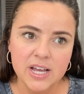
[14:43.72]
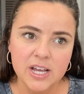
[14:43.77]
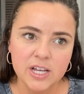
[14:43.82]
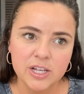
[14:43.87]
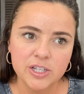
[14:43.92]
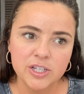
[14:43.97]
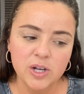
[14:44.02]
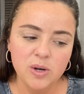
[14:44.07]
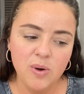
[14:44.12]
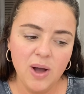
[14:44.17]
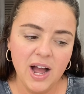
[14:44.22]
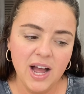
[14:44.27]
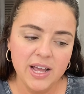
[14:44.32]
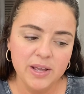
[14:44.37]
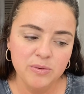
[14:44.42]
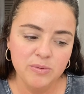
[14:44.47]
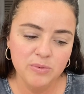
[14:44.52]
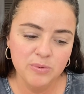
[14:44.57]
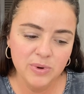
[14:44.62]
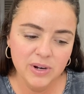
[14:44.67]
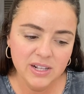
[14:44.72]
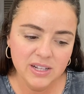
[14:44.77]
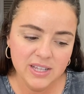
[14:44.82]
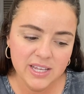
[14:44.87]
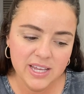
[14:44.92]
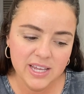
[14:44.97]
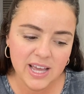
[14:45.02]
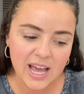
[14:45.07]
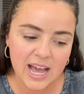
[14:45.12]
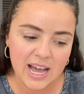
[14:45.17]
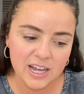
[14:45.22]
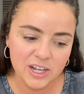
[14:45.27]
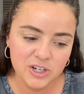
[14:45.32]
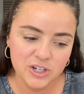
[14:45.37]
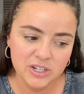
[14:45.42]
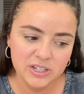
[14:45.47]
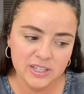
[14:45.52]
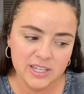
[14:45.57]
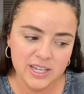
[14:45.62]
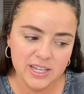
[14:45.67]
So I really
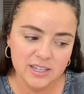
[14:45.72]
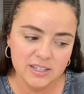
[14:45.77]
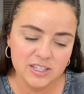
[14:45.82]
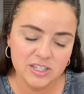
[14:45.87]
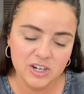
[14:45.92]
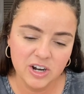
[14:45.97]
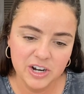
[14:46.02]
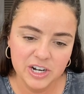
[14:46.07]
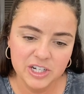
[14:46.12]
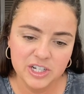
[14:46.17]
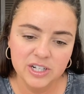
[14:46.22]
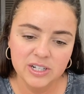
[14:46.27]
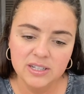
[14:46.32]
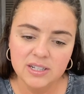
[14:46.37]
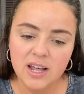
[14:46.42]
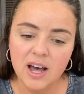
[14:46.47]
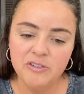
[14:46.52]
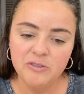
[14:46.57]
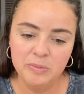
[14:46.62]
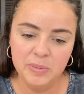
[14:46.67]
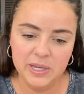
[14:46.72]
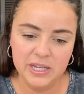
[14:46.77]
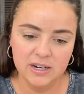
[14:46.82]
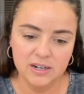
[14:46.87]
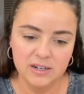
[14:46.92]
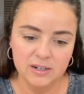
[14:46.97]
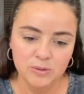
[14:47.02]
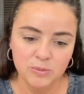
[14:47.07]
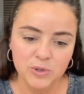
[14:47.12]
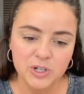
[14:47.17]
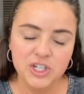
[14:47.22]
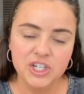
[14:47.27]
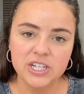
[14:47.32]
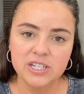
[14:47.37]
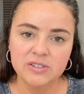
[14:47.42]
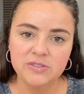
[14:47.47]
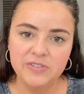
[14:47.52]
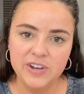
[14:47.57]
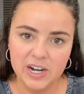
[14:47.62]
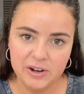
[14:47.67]
actually started to love beer, which
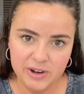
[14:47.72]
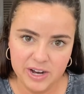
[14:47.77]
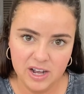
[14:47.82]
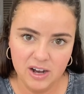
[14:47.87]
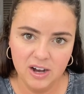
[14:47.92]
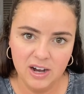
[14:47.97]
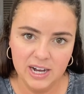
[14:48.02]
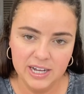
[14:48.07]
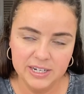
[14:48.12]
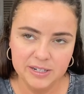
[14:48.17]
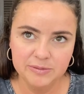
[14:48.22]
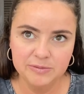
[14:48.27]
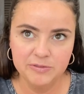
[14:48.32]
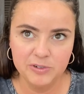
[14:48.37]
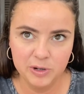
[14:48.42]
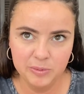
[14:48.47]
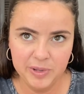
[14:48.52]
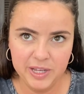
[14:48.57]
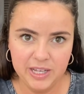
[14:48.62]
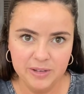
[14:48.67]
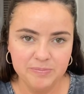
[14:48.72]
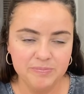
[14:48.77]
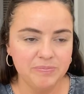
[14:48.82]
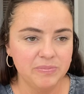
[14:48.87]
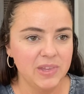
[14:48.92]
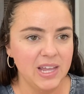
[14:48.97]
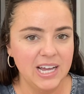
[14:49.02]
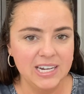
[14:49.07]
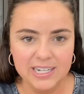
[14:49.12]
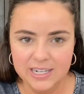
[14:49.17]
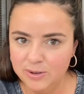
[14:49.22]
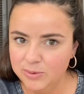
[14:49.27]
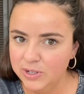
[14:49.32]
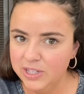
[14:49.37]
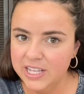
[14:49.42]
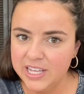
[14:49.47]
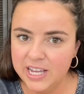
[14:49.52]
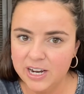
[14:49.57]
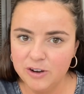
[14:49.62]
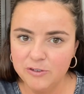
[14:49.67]
is very odd for me. I didn't
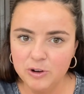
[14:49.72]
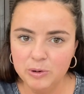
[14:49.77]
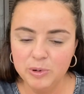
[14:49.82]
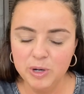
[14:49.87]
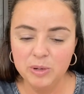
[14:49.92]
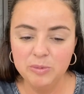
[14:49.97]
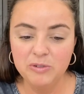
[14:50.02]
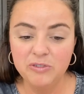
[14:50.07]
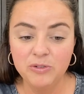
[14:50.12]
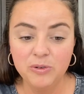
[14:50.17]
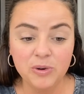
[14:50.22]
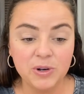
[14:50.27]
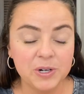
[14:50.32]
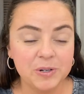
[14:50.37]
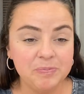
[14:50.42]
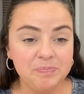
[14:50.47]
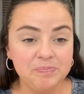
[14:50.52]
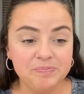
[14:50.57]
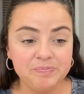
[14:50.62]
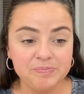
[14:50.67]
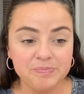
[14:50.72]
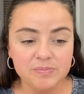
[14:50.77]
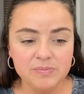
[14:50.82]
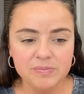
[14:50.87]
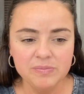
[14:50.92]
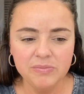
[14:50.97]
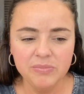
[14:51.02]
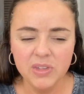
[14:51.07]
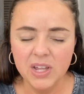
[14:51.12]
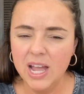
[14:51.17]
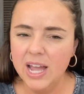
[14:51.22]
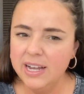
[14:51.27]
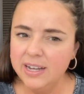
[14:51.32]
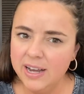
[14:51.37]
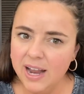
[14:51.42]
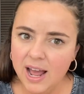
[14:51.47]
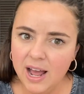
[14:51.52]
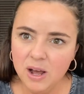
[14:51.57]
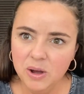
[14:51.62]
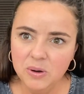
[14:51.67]
really care for beer before. And
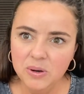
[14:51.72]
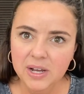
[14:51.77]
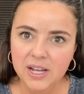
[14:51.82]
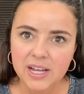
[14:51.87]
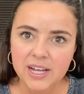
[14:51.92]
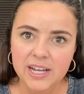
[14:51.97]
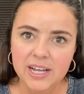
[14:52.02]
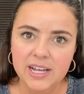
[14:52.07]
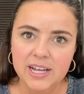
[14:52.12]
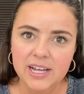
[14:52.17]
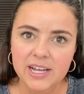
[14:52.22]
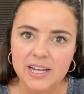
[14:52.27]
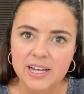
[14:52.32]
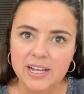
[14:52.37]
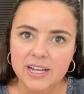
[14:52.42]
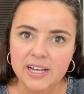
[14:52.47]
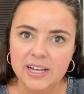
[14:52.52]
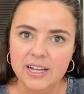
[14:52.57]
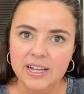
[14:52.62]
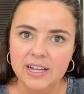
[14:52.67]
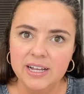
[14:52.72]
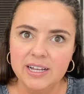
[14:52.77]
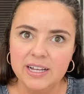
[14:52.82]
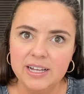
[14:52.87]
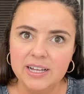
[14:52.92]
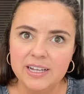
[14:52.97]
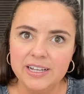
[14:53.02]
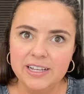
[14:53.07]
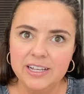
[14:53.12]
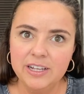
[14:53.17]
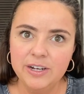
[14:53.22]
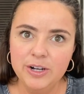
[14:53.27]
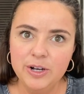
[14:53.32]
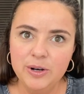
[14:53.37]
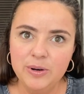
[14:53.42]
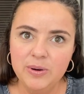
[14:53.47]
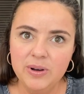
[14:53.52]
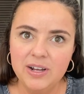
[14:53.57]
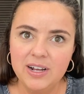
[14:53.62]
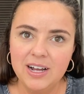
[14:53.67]
now, you
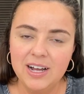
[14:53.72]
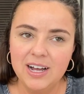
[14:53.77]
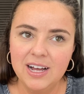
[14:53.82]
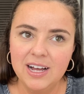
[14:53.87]
know,